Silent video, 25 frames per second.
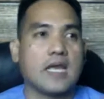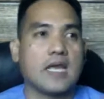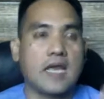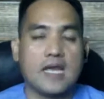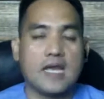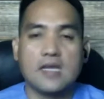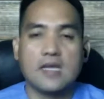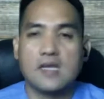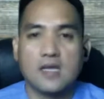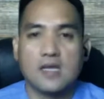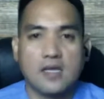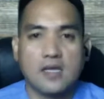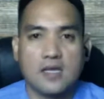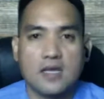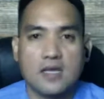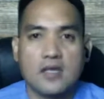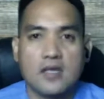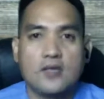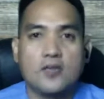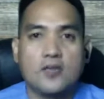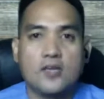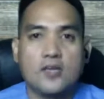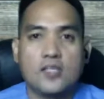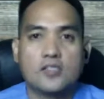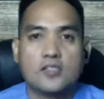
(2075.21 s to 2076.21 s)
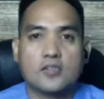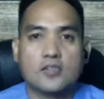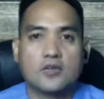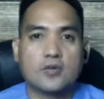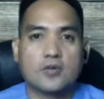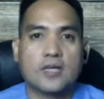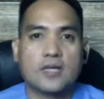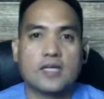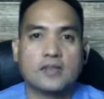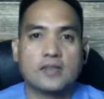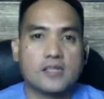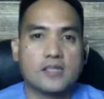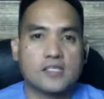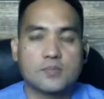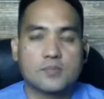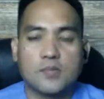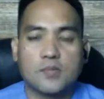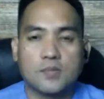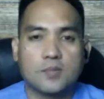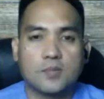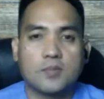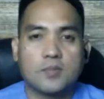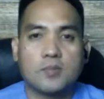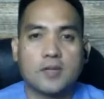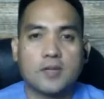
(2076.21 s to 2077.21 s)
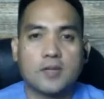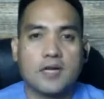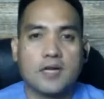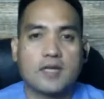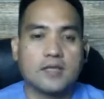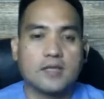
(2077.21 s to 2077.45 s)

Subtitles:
hey, you need to correct this, blah, blah, blah.